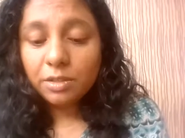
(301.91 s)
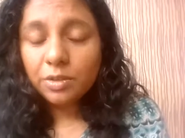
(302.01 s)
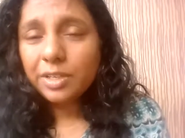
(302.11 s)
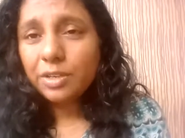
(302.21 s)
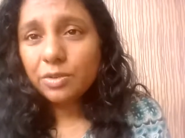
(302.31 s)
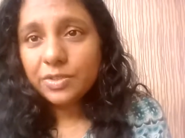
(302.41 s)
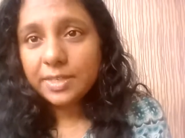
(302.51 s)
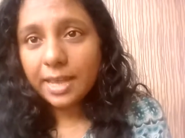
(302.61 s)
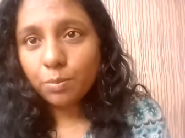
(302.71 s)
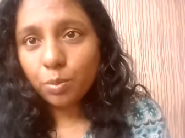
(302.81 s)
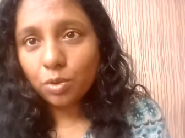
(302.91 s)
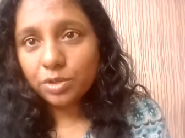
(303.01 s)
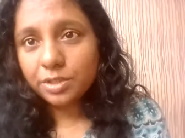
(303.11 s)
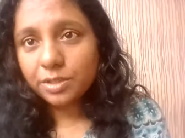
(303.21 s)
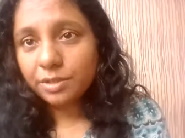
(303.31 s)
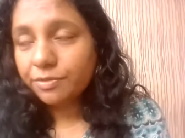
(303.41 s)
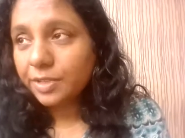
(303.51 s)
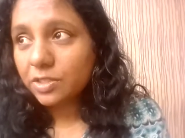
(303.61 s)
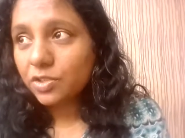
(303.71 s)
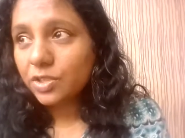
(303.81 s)
you can use tap water
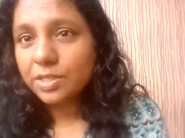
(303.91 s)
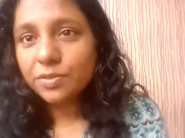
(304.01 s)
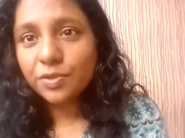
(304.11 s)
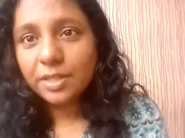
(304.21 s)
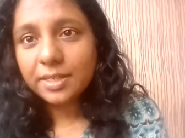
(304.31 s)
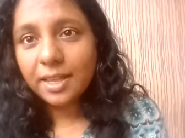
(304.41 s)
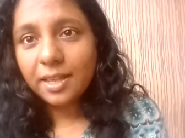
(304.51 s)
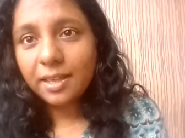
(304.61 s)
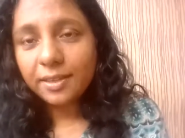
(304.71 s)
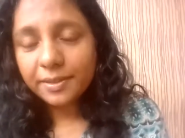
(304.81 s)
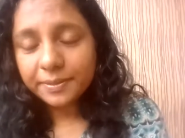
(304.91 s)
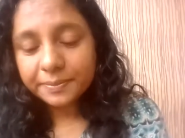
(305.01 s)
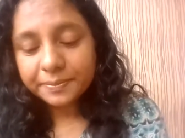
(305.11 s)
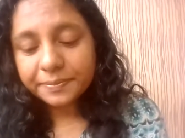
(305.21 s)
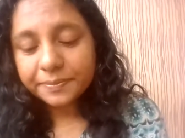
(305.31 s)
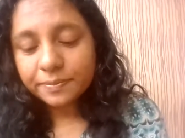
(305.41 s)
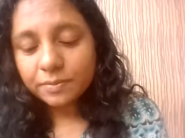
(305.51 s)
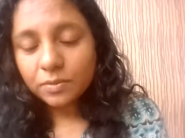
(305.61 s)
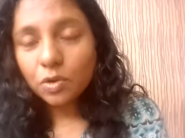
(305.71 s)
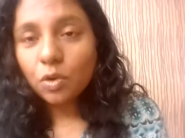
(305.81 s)
if it's just for the day
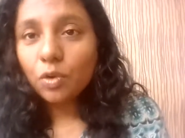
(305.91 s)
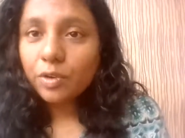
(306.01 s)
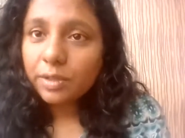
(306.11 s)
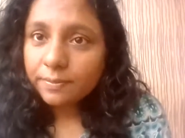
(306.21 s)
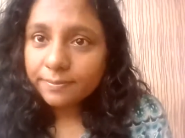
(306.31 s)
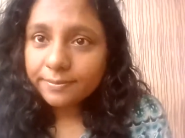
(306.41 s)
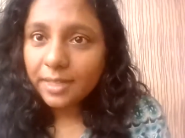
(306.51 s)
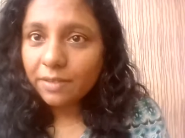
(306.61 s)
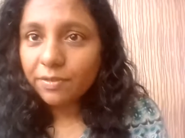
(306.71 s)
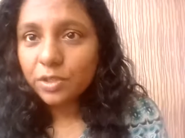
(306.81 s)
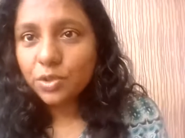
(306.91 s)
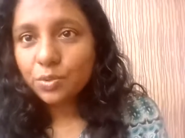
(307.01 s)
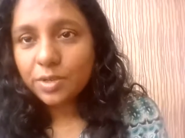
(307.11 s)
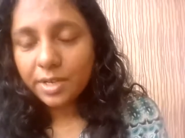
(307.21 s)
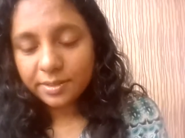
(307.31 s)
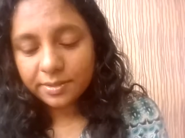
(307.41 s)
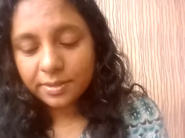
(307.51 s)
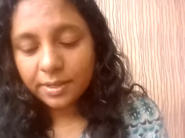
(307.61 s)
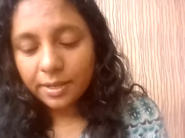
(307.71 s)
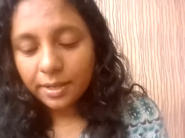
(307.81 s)
or even 2
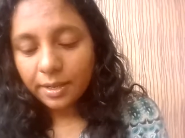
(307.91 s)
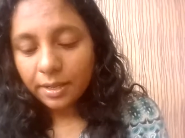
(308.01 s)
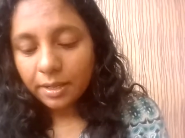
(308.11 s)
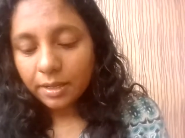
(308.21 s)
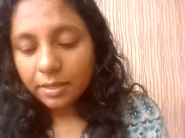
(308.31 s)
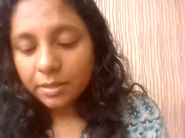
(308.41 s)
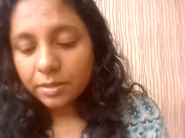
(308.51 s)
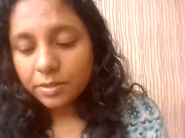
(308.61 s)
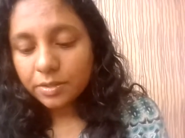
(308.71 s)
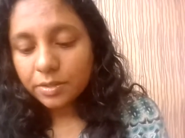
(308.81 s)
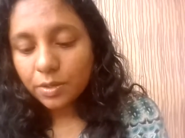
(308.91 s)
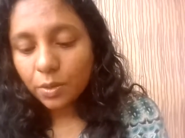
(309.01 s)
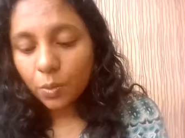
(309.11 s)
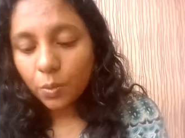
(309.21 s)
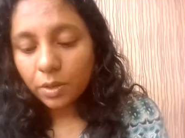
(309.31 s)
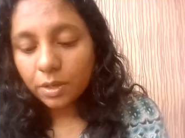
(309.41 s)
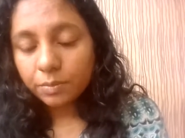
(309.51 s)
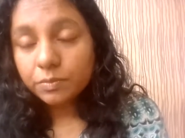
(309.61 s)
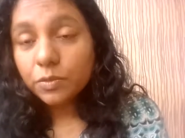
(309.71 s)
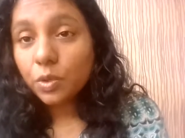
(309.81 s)
days. So
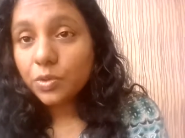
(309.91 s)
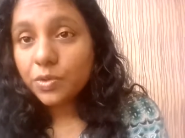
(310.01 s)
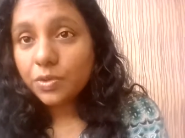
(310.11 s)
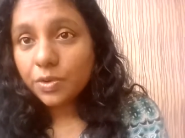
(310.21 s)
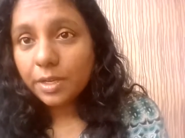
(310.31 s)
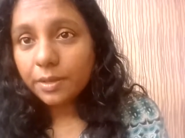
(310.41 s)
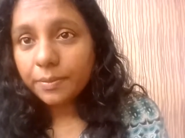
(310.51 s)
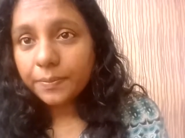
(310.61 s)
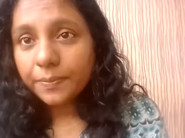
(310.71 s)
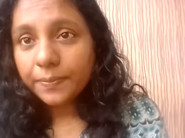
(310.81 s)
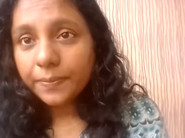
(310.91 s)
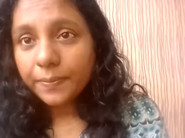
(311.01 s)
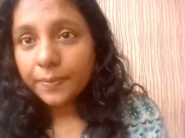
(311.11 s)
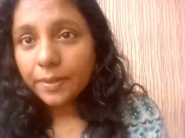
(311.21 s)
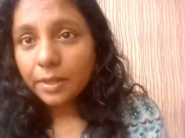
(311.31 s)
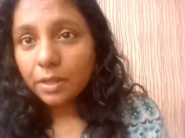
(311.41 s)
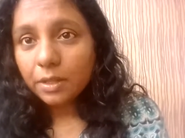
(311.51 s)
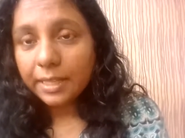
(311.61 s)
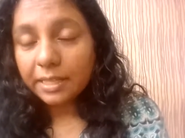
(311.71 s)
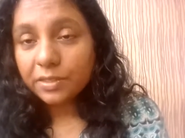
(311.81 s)
those three.
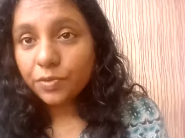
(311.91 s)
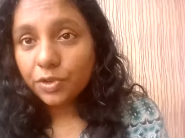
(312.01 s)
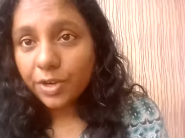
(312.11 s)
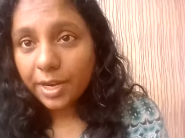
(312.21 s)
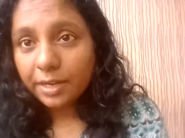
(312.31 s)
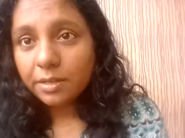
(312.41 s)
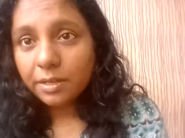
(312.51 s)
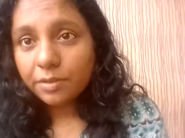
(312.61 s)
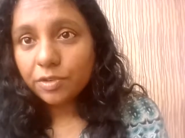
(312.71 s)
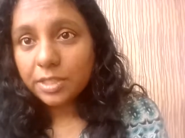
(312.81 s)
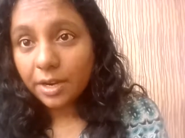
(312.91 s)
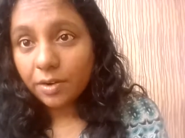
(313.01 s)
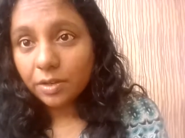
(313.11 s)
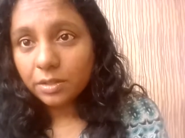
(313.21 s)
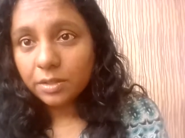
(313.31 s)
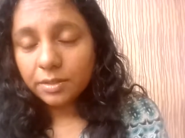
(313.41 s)
That's for dread, for terror,